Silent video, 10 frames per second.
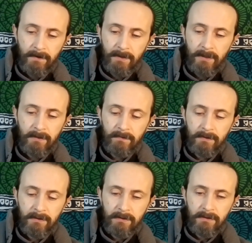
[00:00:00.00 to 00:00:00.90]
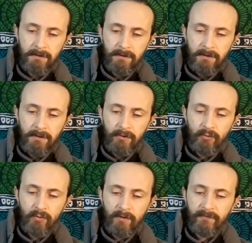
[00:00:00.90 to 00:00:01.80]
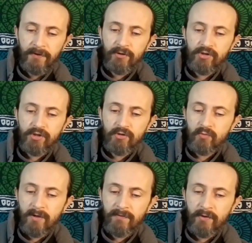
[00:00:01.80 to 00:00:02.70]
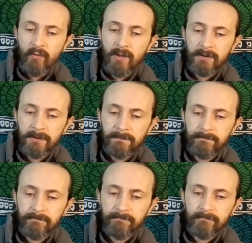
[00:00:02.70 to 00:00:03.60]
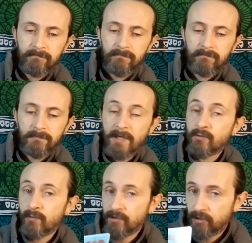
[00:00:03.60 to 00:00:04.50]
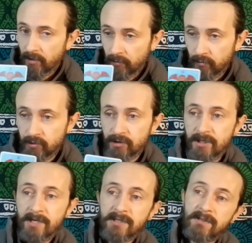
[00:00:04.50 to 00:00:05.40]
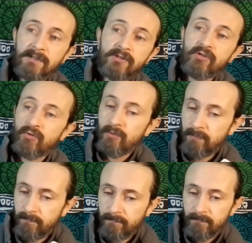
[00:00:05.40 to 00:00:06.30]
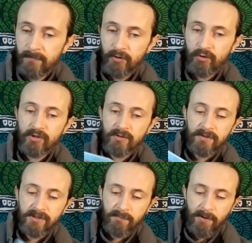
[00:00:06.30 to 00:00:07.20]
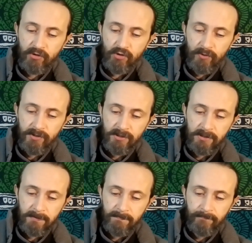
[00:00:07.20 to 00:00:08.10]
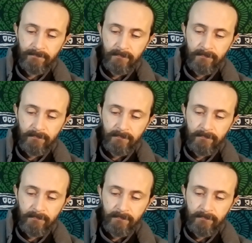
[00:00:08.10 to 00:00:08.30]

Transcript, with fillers: Okay? You are free to choose whatever you want. That's what this card also says. That's two. Two sorts about choices.